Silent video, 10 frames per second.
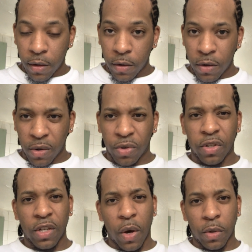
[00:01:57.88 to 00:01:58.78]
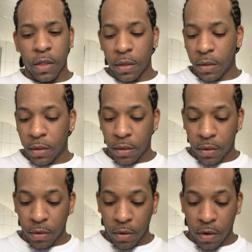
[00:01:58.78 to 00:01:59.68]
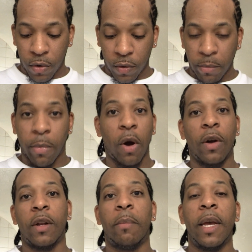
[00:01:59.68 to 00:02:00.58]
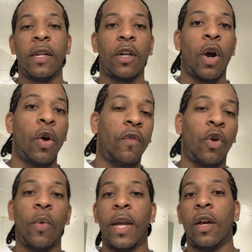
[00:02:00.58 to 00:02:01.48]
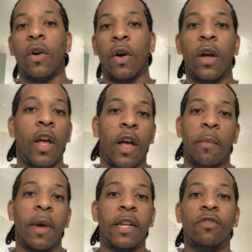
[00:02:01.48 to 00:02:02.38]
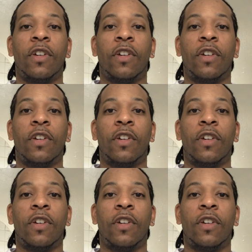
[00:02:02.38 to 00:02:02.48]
You know, slowly, you know, and barring a major earthquake or a major